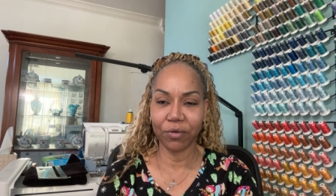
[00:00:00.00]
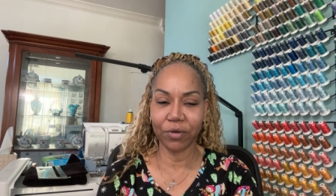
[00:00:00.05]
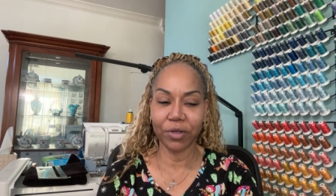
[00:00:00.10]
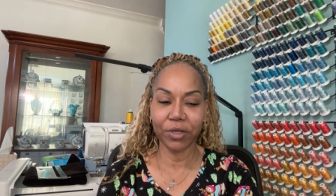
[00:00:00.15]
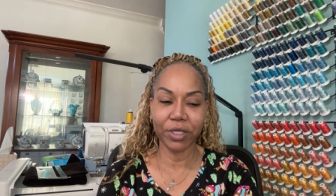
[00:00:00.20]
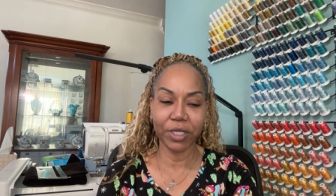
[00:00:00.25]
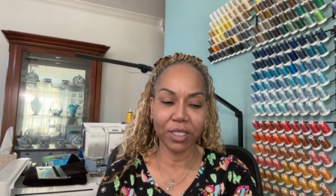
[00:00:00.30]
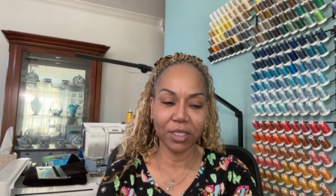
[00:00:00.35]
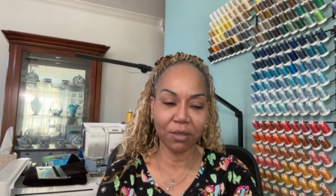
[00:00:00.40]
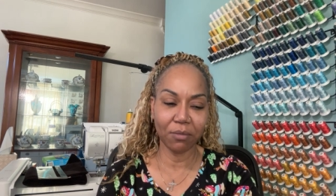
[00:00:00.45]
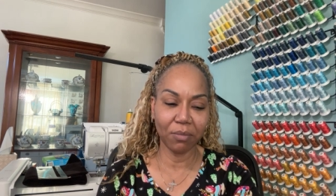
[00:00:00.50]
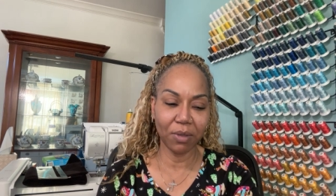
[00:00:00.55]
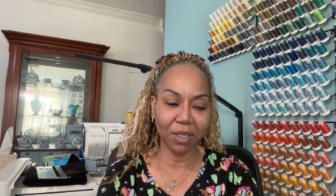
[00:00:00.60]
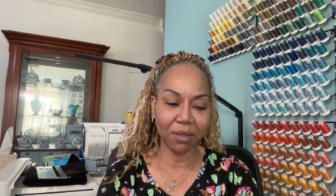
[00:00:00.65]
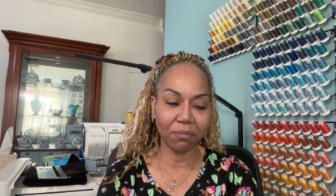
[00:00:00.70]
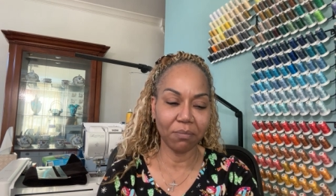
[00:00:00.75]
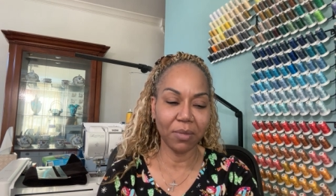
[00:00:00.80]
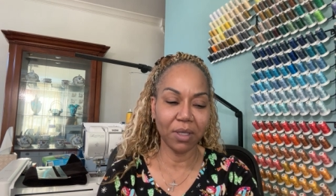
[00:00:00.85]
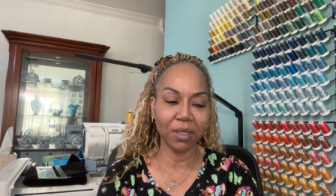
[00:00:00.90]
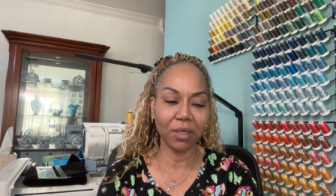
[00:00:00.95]
cooking the
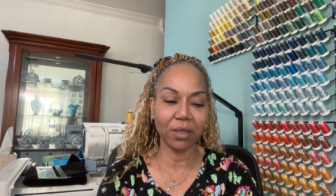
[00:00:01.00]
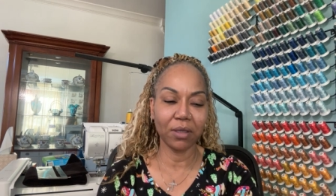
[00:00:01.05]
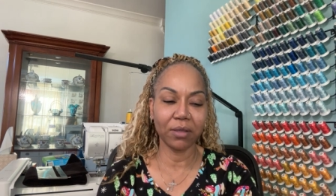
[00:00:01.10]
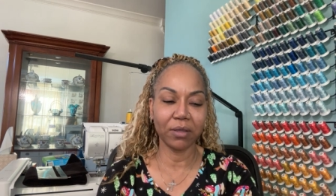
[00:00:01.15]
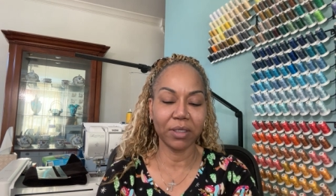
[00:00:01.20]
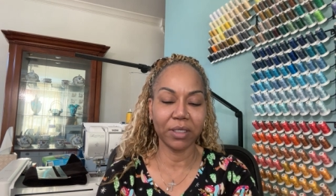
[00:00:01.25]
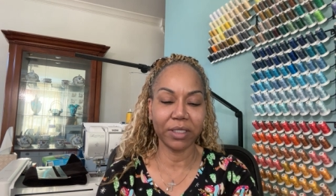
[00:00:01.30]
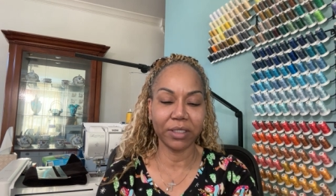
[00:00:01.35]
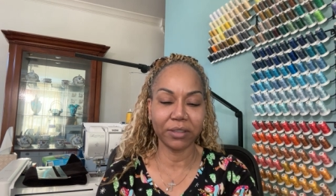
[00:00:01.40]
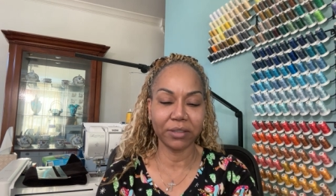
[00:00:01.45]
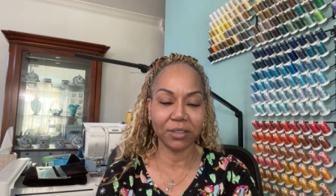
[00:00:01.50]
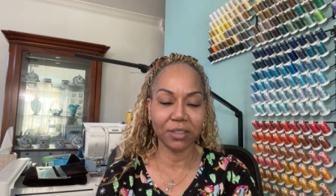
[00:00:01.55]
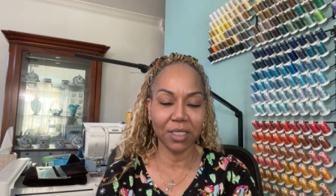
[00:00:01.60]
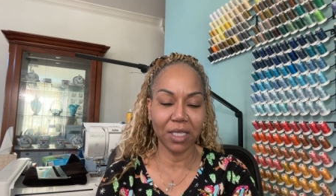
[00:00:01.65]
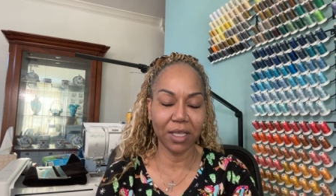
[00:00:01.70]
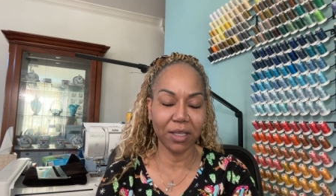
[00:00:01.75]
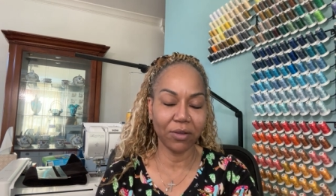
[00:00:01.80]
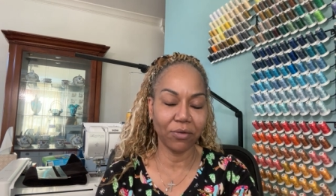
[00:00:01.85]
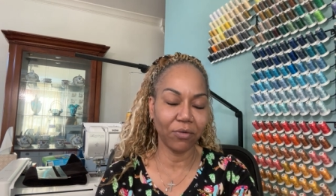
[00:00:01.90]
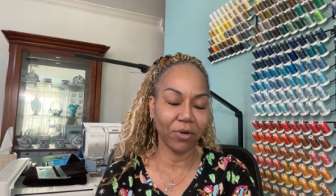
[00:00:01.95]
big meal and
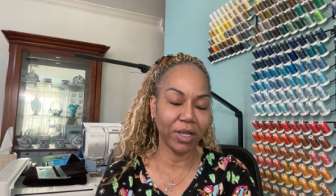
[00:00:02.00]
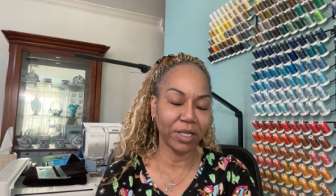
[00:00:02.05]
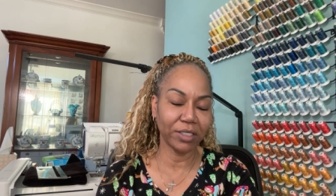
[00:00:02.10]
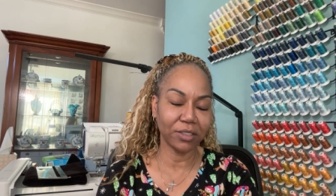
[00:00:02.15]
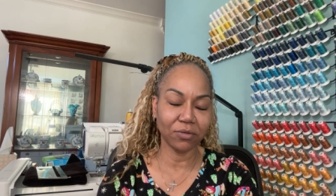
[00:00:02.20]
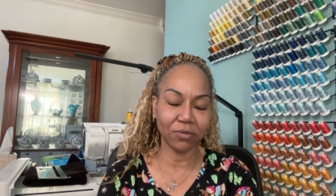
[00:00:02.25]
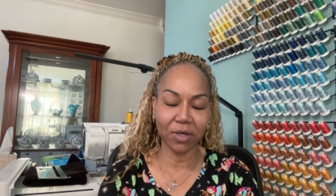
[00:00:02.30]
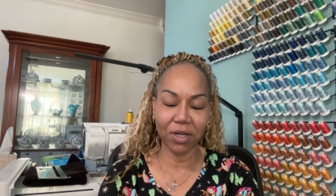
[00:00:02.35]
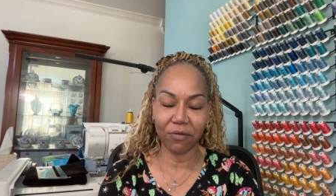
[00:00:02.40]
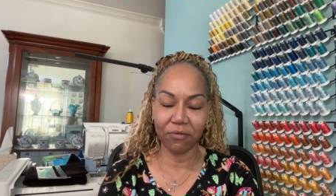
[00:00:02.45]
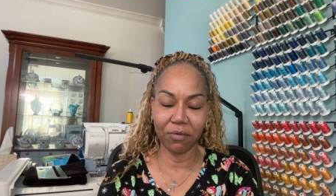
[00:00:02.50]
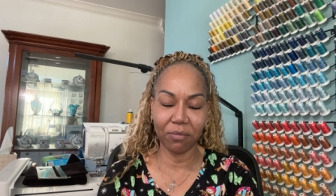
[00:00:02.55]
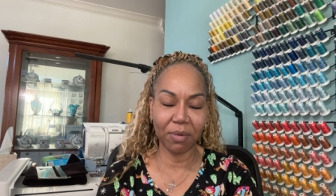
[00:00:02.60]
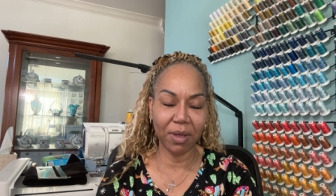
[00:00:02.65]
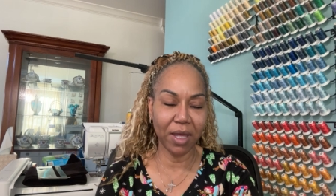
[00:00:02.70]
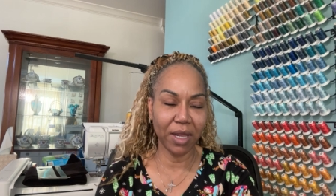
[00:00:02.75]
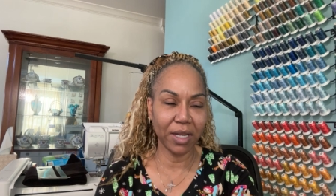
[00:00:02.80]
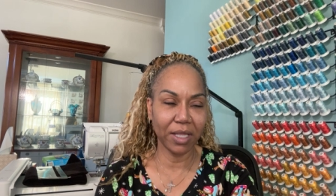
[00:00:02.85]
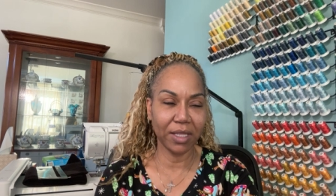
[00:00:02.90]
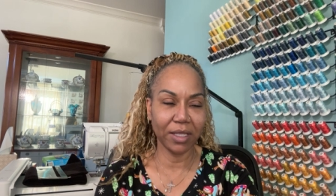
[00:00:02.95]
saying grace with
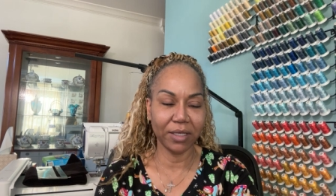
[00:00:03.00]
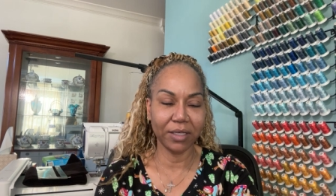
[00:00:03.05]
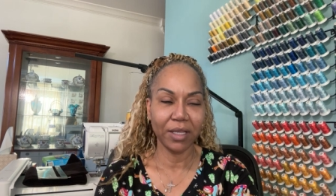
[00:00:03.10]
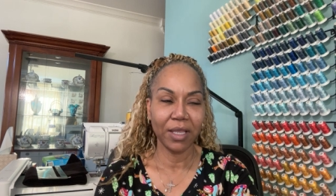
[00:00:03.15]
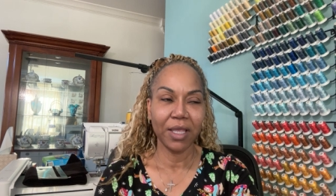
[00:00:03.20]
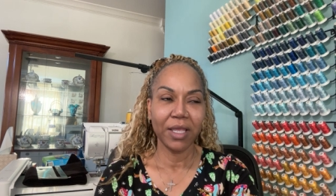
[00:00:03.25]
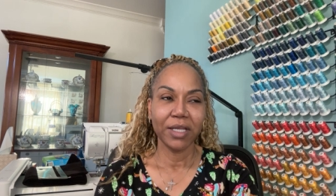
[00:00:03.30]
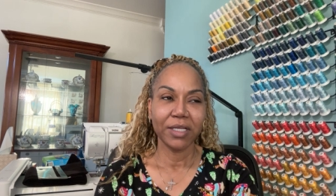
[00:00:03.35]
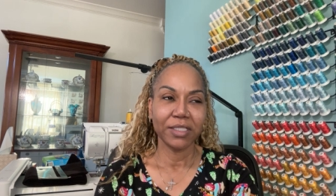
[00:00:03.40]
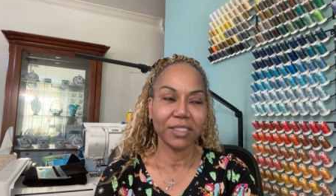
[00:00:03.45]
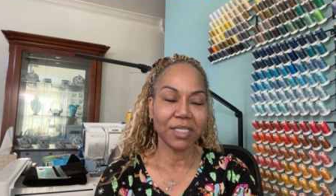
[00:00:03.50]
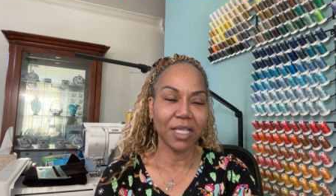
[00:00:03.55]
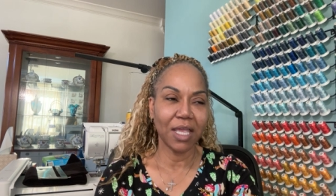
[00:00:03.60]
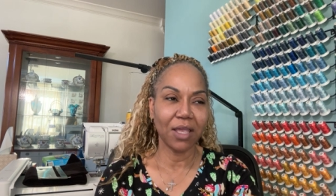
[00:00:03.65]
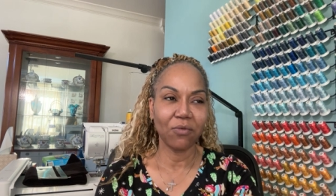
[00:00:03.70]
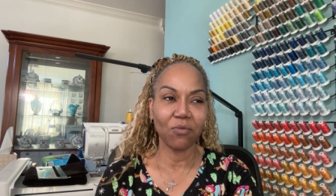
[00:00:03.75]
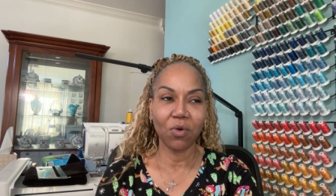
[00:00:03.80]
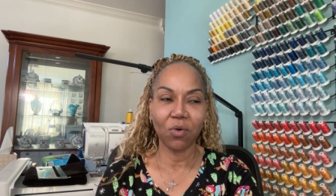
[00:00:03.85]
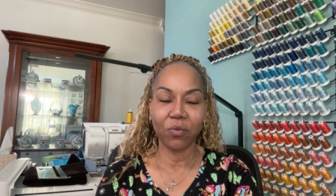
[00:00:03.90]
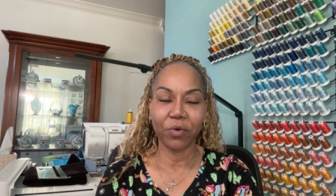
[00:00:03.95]
everybody and
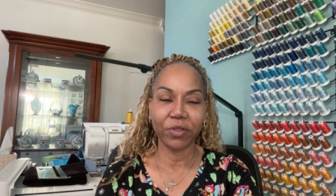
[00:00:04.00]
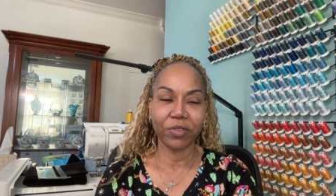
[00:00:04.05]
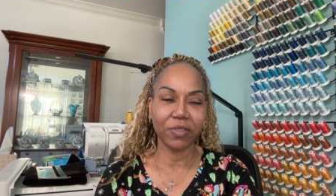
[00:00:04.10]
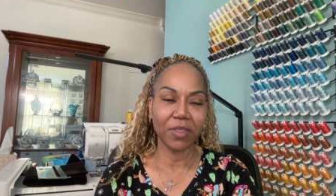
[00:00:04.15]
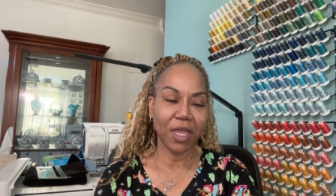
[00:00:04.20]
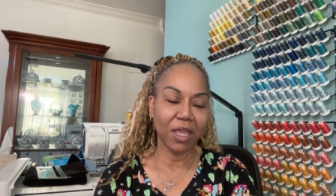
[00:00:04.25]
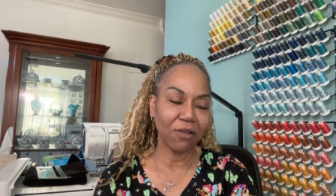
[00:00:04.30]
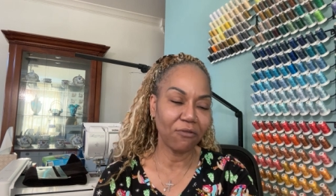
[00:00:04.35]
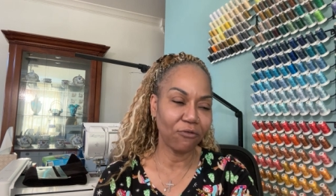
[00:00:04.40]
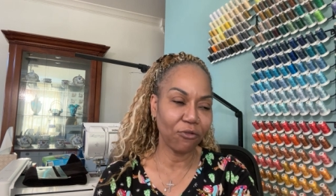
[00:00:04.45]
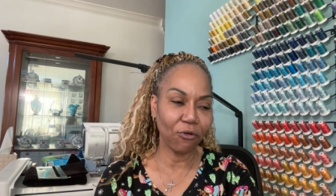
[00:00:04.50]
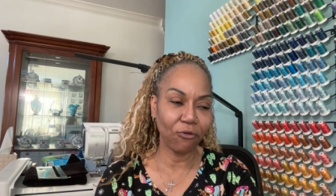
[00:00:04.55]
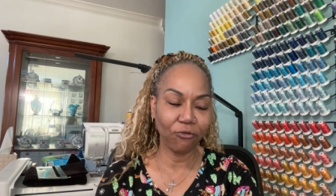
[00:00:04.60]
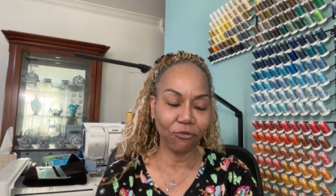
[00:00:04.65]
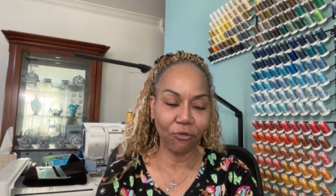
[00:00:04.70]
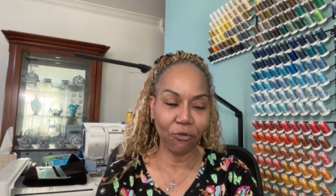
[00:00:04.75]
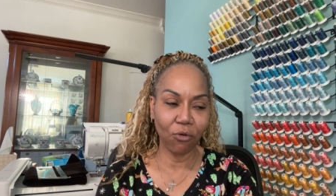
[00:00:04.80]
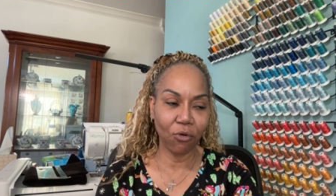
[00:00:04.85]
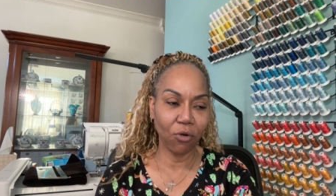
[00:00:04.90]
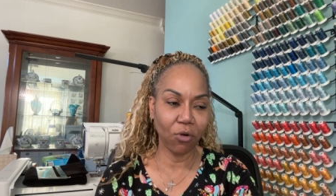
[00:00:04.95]
saying what we're thankful
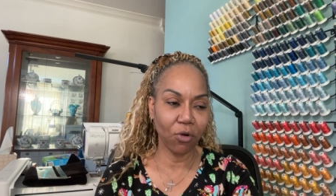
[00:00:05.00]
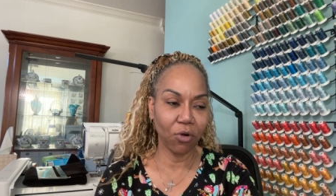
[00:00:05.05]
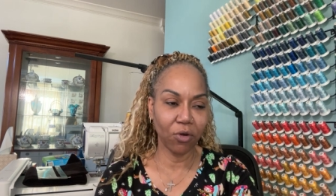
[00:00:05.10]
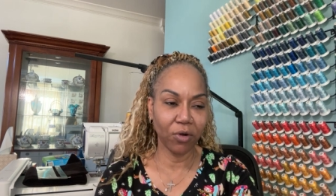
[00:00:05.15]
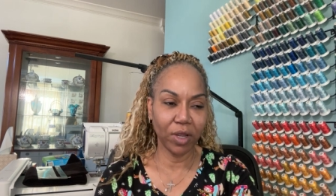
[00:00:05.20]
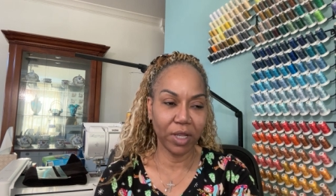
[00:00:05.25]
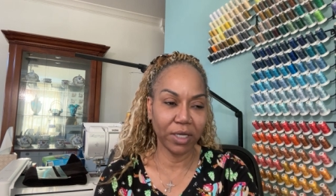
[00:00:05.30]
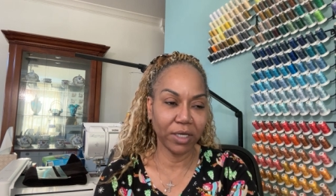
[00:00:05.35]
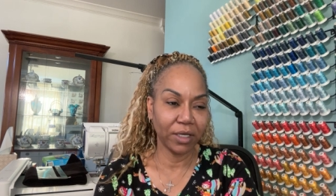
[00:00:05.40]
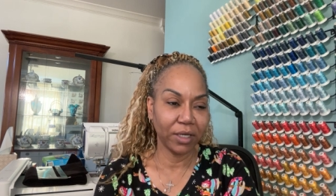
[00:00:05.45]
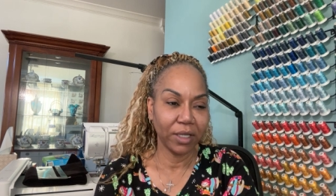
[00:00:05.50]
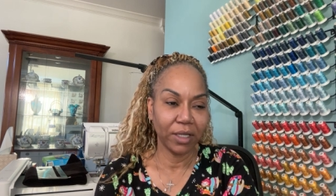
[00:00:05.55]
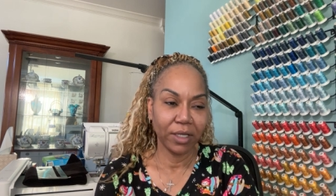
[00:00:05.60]
for and,